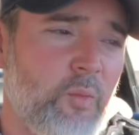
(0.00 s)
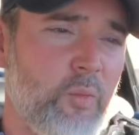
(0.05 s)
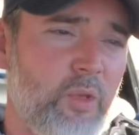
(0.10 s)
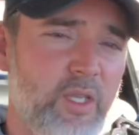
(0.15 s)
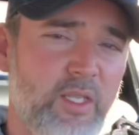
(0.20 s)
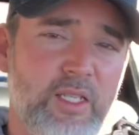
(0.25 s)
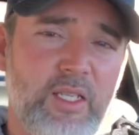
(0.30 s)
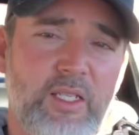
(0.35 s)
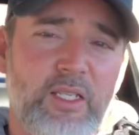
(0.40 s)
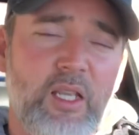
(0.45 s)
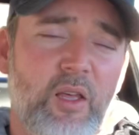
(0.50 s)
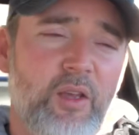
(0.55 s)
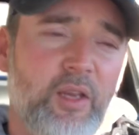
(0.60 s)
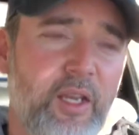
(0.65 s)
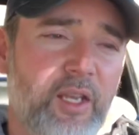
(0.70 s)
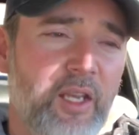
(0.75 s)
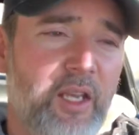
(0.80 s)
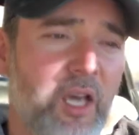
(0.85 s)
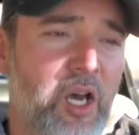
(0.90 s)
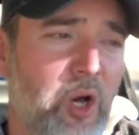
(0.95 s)
The
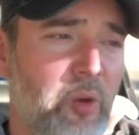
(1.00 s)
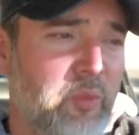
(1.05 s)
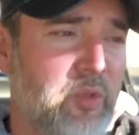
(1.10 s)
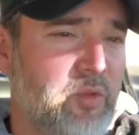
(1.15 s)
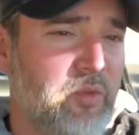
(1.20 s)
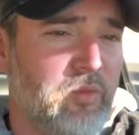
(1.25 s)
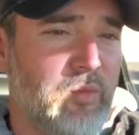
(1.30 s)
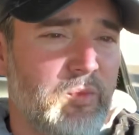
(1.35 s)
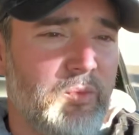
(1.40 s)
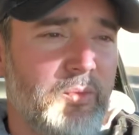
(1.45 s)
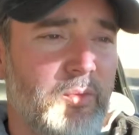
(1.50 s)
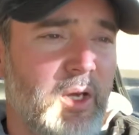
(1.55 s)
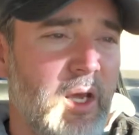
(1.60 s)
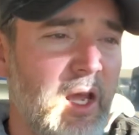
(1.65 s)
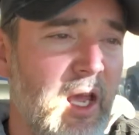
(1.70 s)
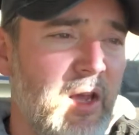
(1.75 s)
6L80 helps by